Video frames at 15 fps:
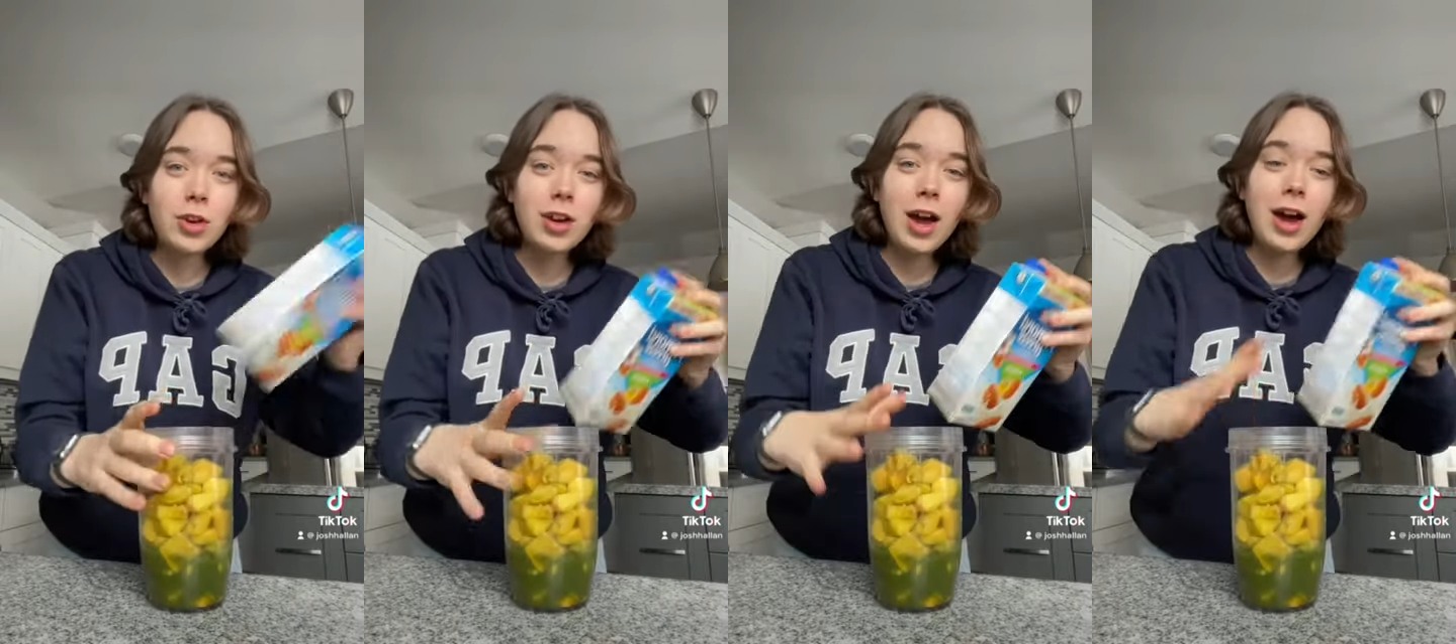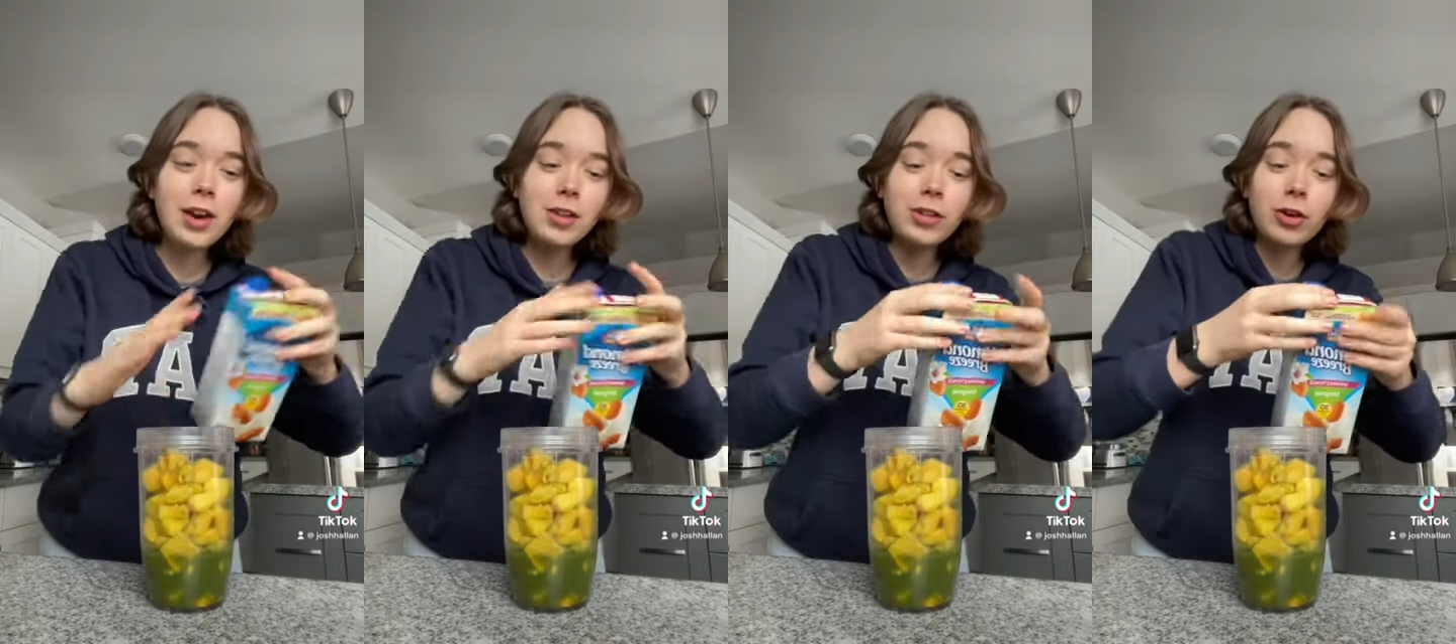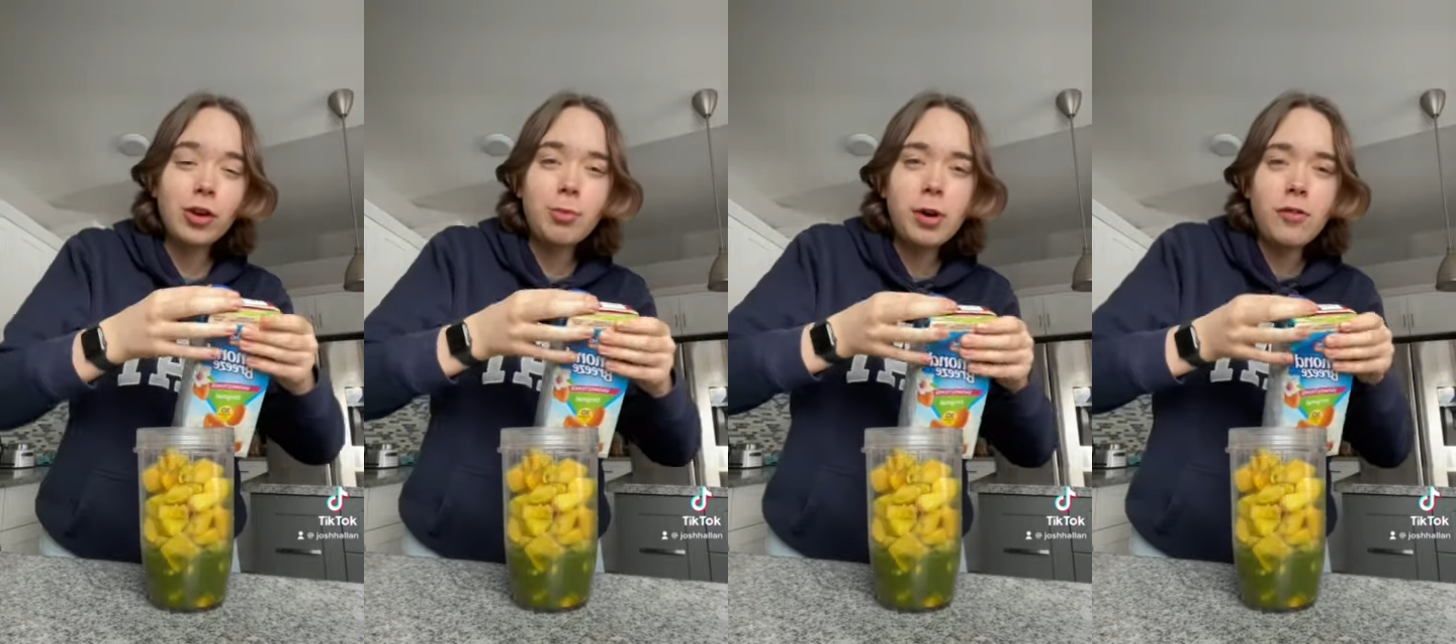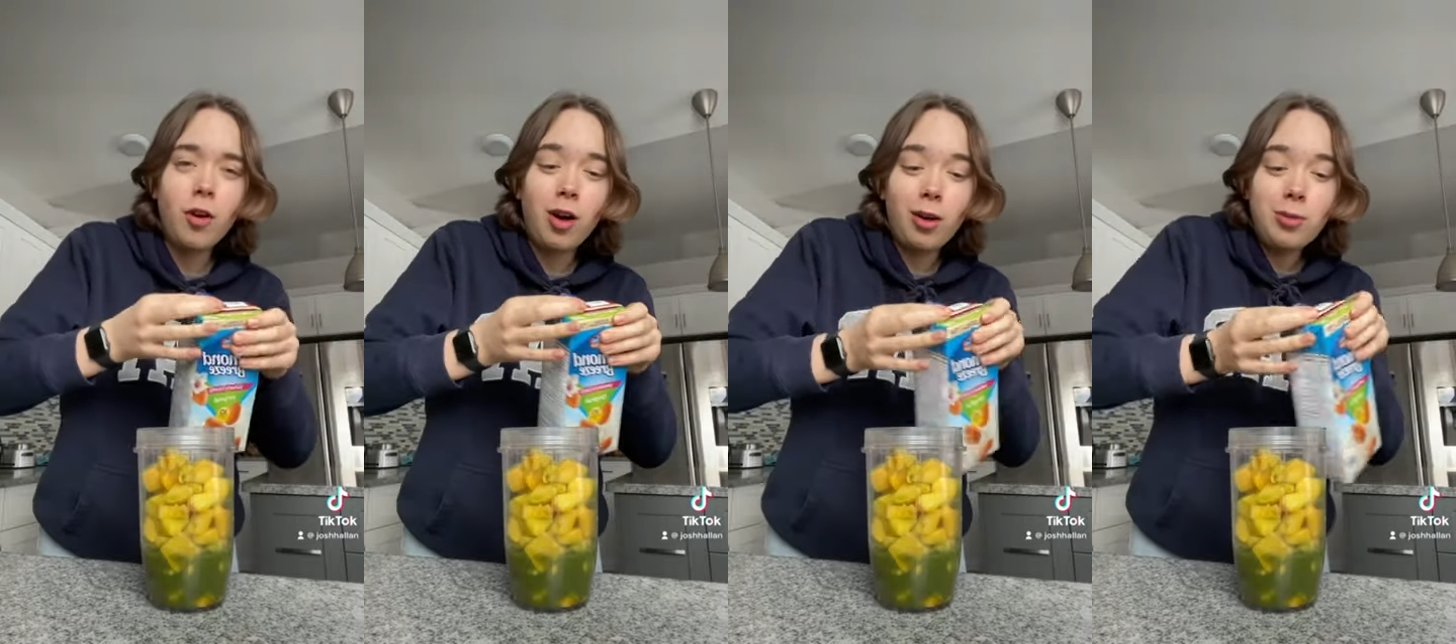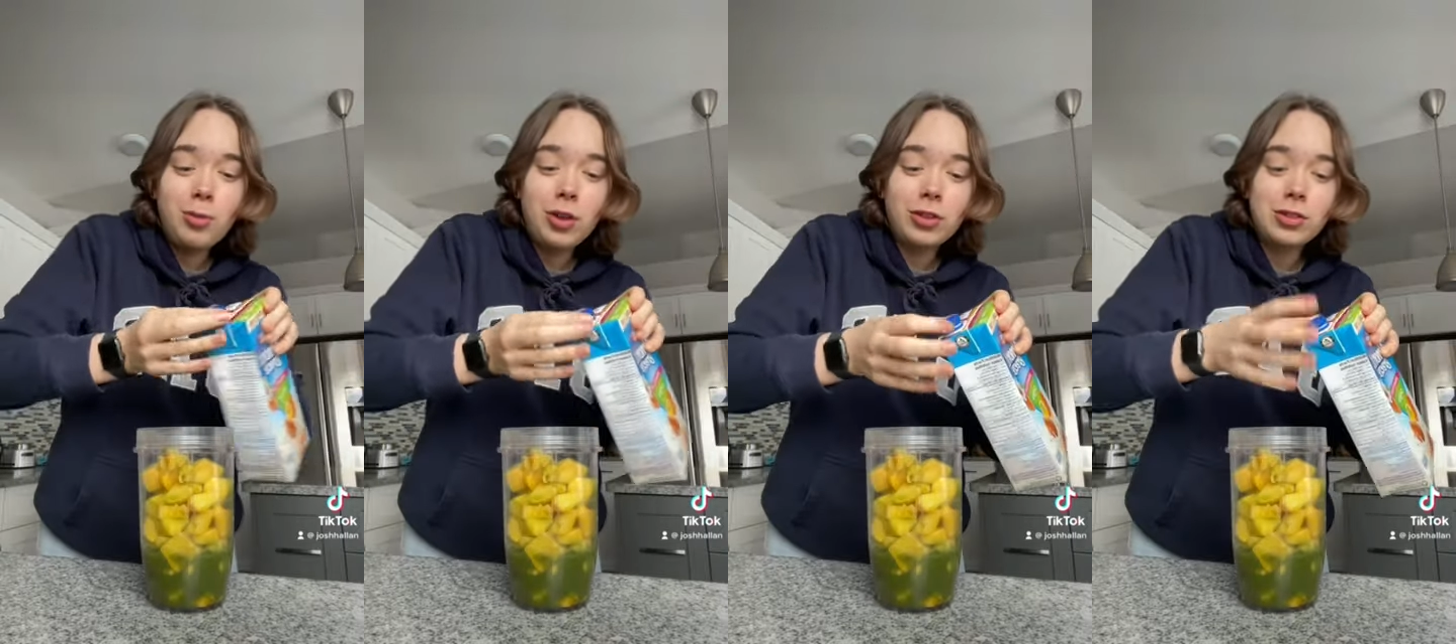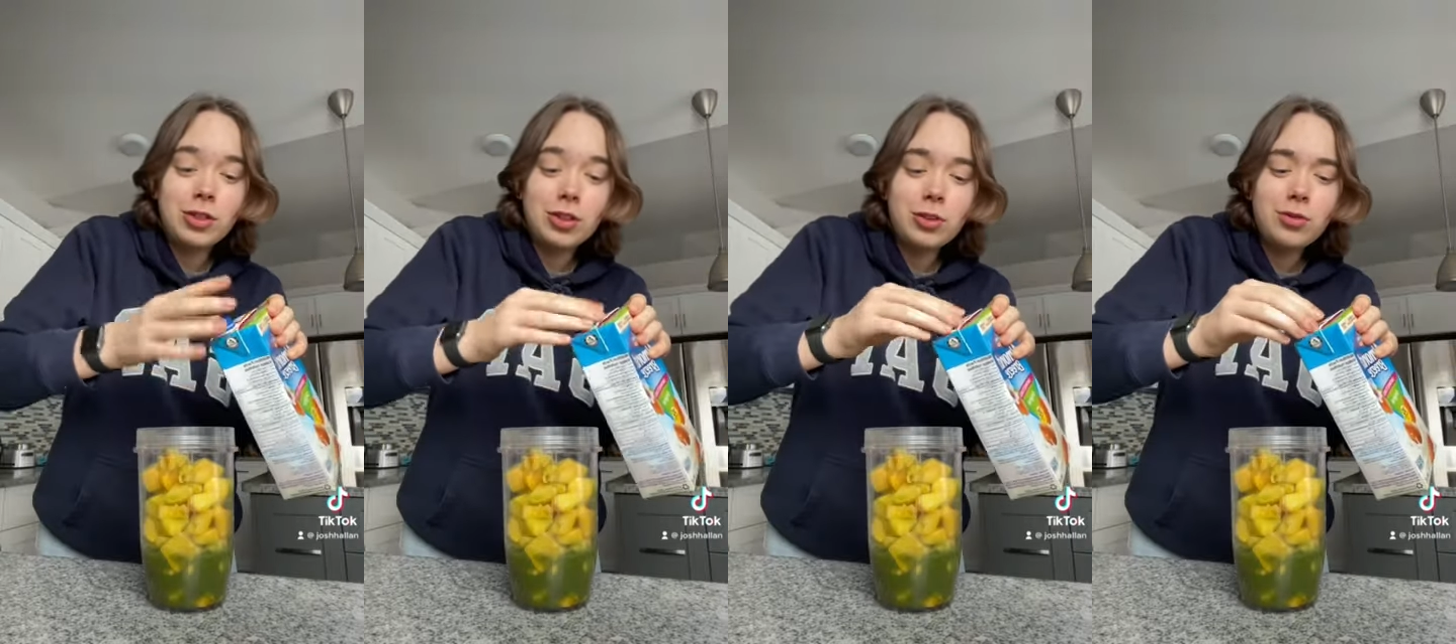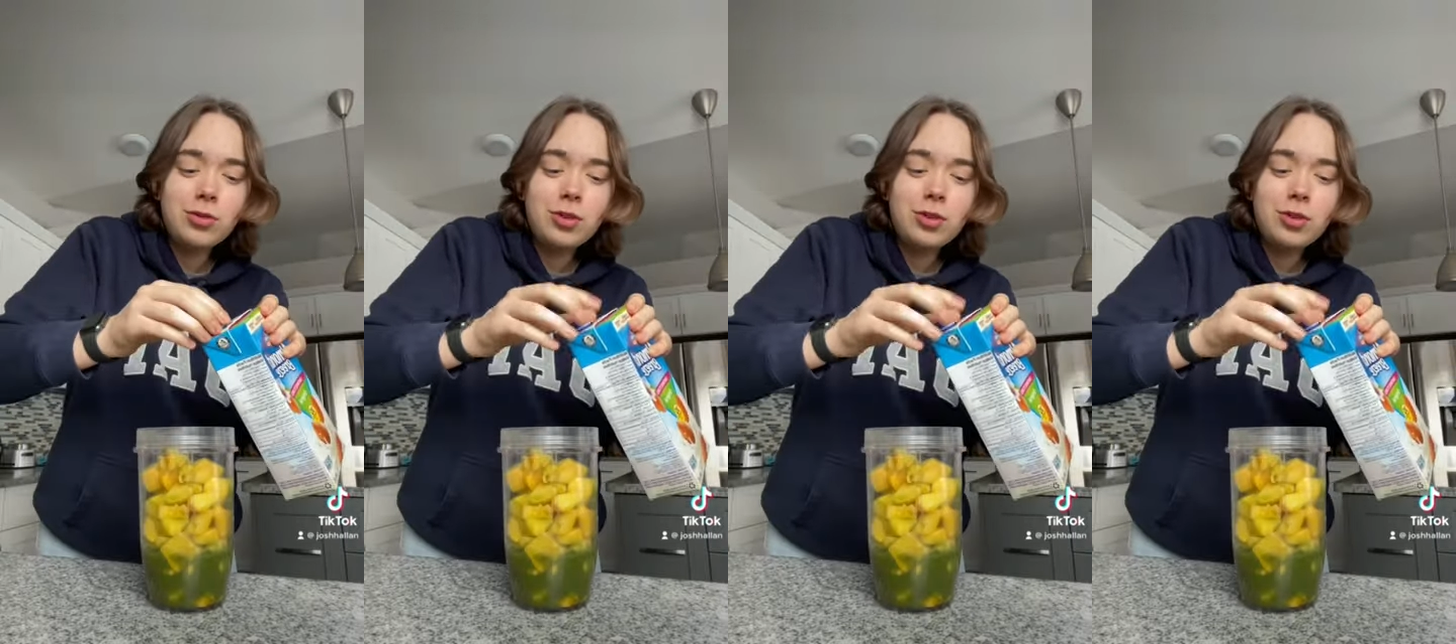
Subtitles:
gonna add a little bit of almond milk too,